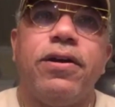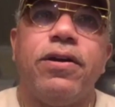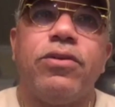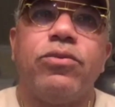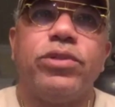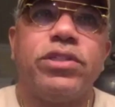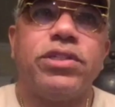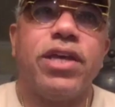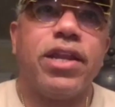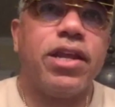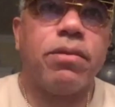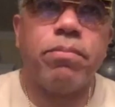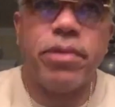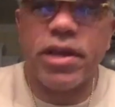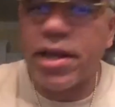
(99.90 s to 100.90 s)
we sat at a
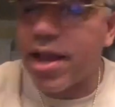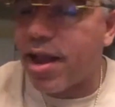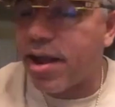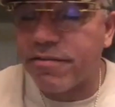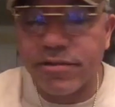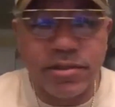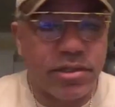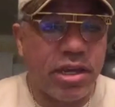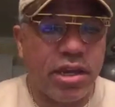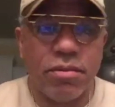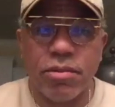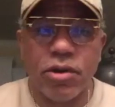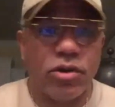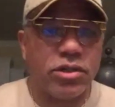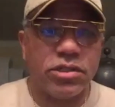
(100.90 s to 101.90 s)
big conference table,
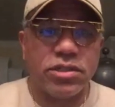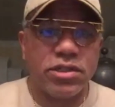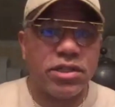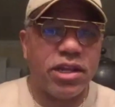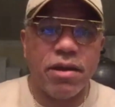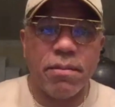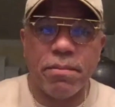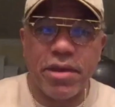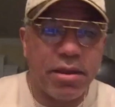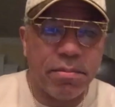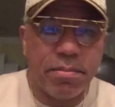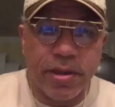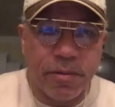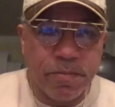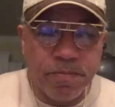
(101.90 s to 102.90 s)
all of us in there, me and
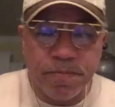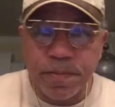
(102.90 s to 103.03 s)
people.